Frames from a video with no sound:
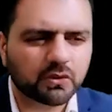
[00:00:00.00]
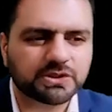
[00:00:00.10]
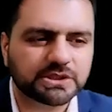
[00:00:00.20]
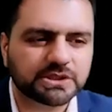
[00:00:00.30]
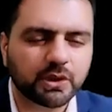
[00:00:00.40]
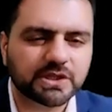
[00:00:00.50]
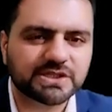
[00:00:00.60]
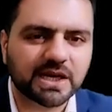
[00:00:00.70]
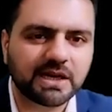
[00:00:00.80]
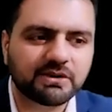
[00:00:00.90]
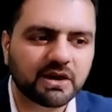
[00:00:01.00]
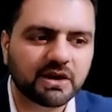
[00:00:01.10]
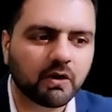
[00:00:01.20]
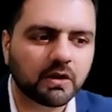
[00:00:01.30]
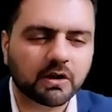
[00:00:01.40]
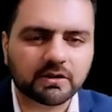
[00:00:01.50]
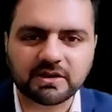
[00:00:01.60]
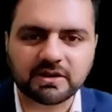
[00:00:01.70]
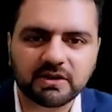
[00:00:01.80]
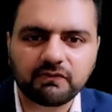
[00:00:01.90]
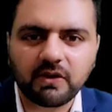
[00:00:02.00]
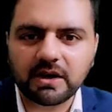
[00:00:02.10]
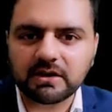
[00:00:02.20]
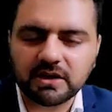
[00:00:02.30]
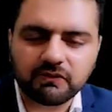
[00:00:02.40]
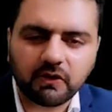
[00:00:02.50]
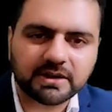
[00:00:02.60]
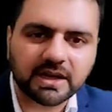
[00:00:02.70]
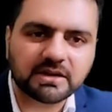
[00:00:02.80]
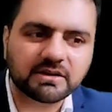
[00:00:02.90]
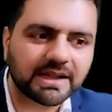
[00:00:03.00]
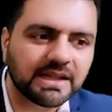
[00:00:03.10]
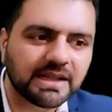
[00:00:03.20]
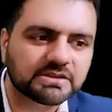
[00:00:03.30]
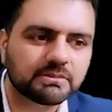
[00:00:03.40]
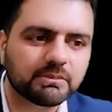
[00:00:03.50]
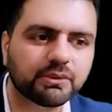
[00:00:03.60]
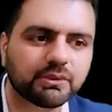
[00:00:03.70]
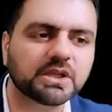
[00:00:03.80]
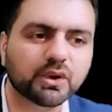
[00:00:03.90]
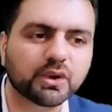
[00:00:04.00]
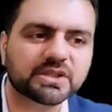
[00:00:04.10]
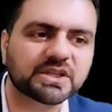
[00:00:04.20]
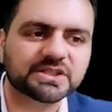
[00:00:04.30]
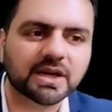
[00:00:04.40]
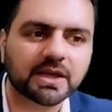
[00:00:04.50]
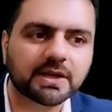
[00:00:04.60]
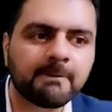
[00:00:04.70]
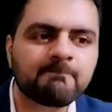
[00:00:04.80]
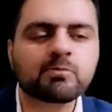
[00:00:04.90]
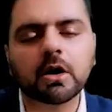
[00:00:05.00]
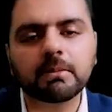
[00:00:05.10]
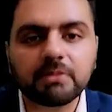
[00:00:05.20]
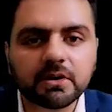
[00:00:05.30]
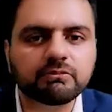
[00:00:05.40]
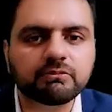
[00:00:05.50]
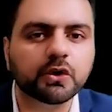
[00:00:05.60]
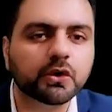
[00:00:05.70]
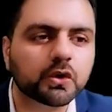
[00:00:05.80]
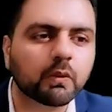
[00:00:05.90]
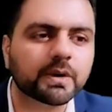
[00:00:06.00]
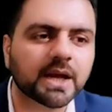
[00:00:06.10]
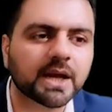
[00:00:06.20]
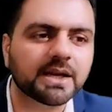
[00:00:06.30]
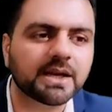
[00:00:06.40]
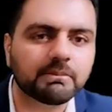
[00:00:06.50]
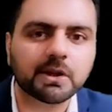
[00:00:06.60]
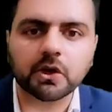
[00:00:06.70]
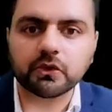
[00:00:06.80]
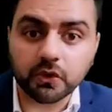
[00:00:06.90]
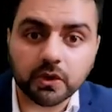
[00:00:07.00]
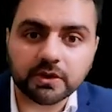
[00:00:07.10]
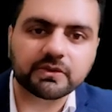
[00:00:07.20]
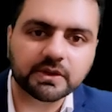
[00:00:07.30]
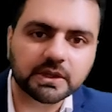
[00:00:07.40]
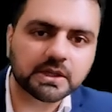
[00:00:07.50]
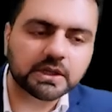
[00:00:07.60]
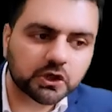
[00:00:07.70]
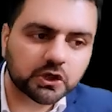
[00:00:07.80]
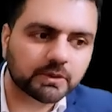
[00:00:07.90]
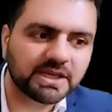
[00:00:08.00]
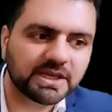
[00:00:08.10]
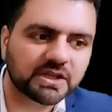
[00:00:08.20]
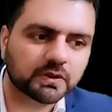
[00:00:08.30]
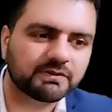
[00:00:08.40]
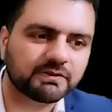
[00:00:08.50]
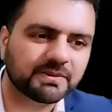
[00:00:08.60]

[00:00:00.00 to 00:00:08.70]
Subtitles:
US-China trade war or the tit for tat retaliation between the US and China, or due to COVID-19, because US economy is one of the